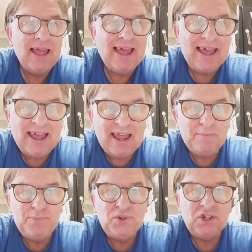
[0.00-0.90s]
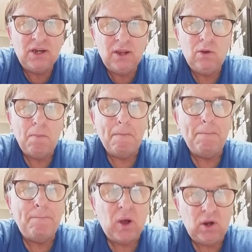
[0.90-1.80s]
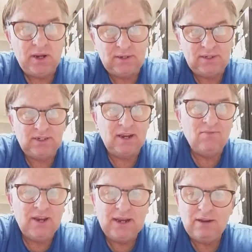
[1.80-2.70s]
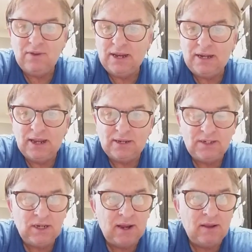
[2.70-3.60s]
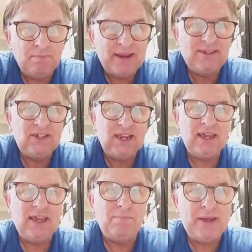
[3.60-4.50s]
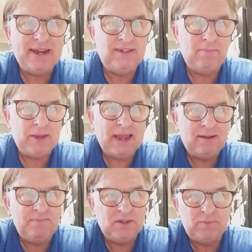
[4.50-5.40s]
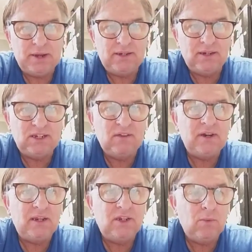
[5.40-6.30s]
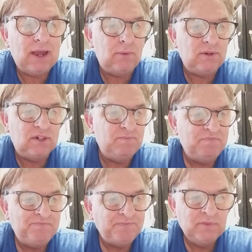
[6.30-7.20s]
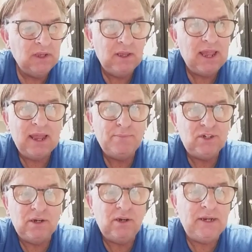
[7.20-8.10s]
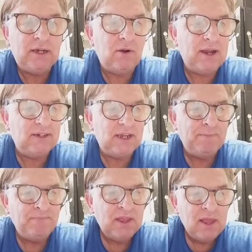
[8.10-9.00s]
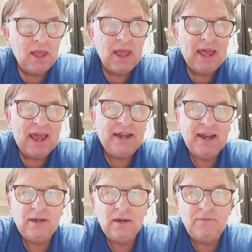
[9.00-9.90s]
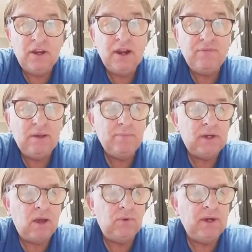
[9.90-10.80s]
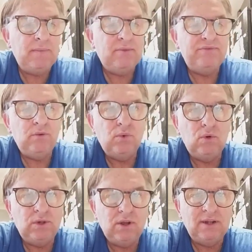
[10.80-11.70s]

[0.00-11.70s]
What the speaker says: Absolute bollocks. It really, really is, you know. Man City, back-to-back in the space of 72 hours. Absolutely crazy. And then the November Goal of the Month award.